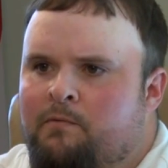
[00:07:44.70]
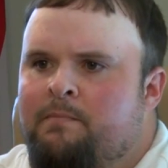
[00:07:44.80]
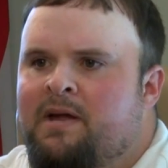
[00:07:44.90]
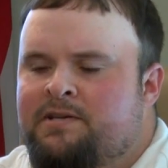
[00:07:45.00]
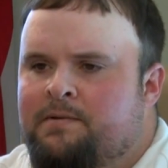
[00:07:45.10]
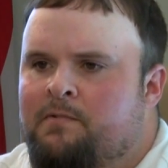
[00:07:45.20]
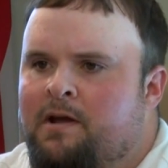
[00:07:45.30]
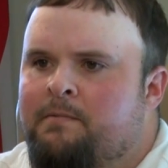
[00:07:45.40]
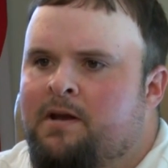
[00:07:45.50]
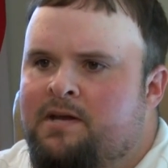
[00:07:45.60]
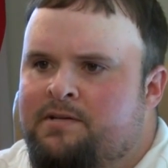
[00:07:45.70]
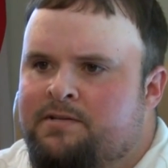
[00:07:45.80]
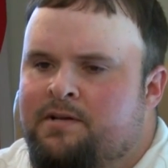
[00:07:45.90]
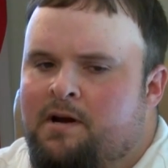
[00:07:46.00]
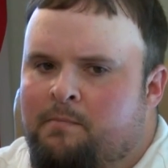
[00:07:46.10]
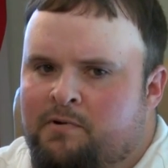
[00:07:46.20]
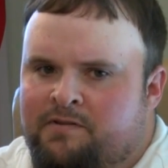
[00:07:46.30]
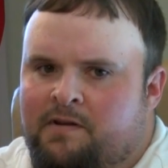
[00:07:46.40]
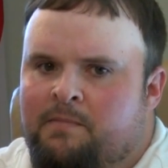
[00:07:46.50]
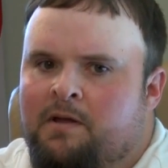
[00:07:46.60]
We made some recommendations in our
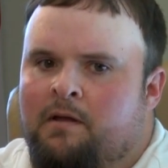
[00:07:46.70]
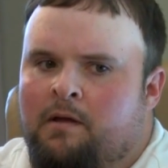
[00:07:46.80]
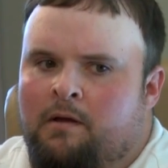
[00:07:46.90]
presentment.